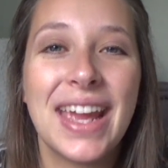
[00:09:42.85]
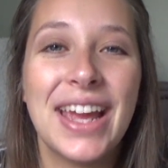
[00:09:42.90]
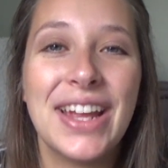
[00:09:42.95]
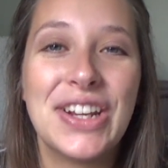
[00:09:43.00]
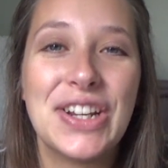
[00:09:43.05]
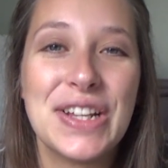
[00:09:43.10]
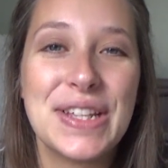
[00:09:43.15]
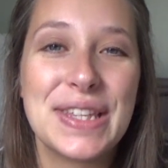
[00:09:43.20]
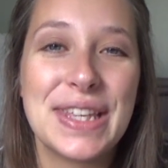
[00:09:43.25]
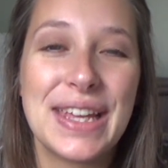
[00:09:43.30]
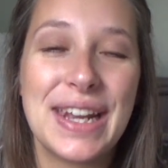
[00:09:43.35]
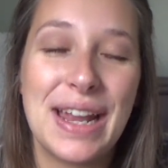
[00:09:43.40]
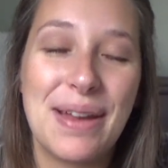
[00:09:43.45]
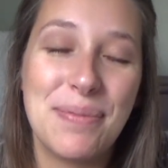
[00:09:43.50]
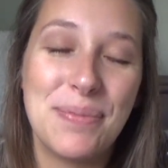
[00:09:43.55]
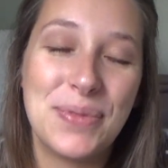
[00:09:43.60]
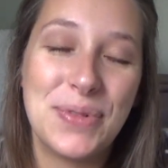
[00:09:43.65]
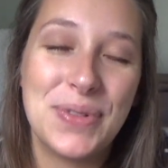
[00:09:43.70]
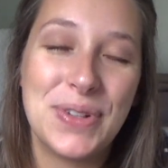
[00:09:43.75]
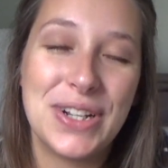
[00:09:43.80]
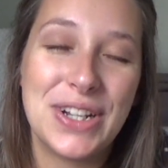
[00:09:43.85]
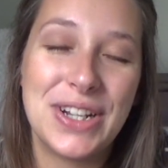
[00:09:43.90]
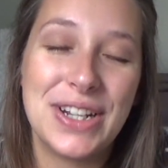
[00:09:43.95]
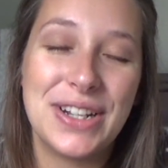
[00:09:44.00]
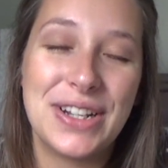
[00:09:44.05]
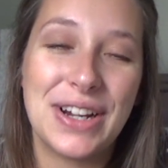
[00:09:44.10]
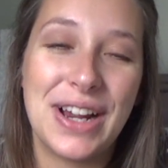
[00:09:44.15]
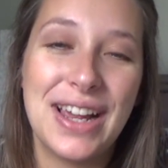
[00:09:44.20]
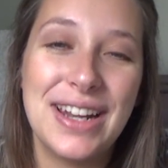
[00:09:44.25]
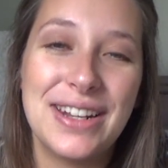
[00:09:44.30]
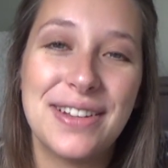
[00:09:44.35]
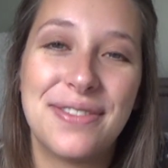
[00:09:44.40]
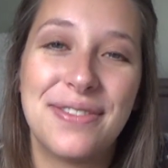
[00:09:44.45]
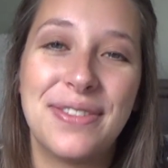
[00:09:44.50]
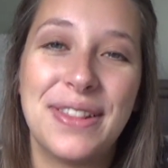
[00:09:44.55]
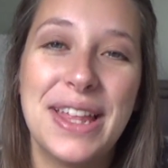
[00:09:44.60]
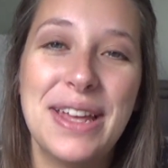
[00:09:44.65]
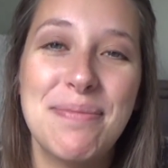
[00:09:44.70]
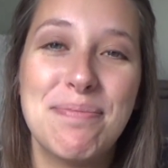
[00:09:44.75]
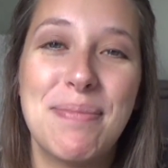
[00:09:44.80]
And she said, I'm trying to
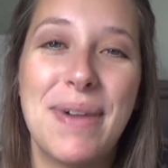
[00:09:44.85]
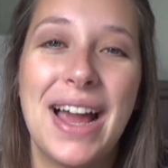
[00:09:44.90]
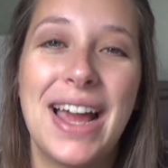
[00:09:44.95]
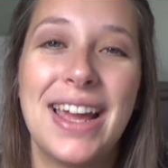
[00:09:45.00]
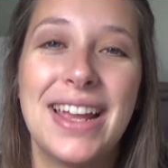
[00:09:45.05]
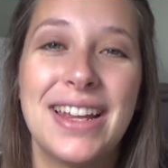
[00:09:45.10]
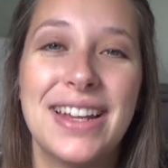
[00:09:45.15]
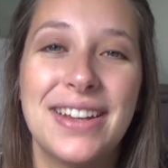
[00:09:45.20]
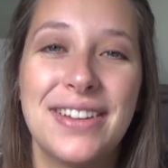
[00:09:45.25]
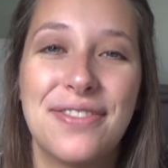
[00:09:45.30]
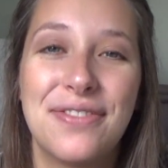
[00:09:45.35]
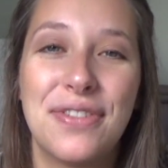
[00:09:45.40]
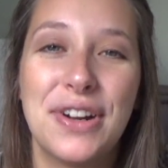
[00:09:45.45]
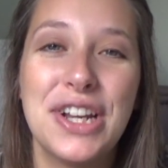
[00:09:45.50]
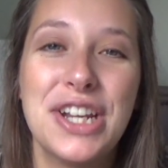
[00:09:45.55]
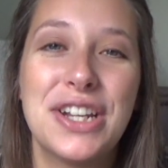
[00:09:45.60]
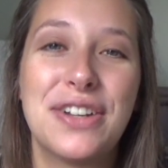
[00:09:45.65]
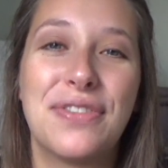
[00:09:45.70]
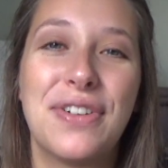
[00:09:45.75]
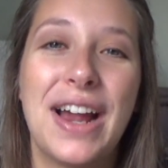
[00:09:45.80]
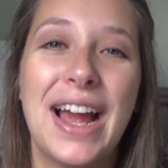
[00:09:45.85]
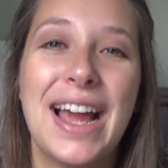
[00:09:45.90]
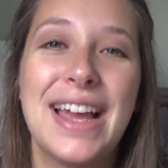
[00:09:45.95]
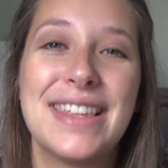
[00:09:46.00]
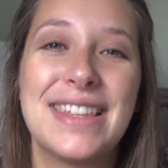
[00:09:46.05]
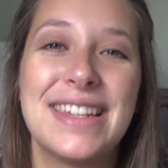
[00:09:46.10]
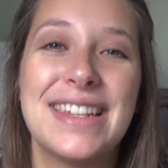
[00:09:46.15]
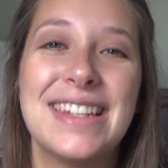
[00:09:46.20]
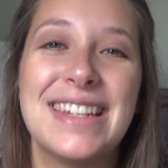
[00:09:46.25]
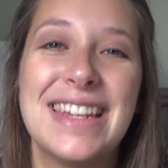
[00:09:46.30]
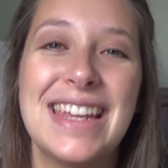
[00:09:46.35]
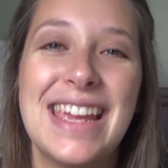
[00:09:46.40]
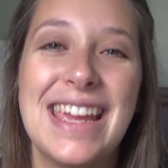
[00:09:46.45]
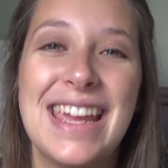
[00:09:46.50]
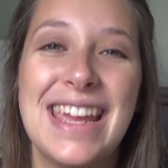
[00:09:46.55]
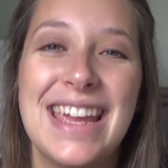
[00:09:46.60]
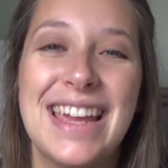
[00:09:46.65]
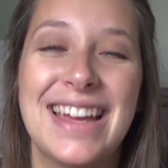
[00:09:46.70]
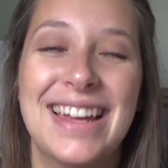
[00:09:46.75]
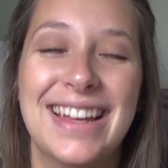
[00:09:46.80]
flip my French fries and
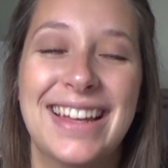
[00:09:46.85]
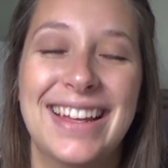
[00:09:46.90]
tea.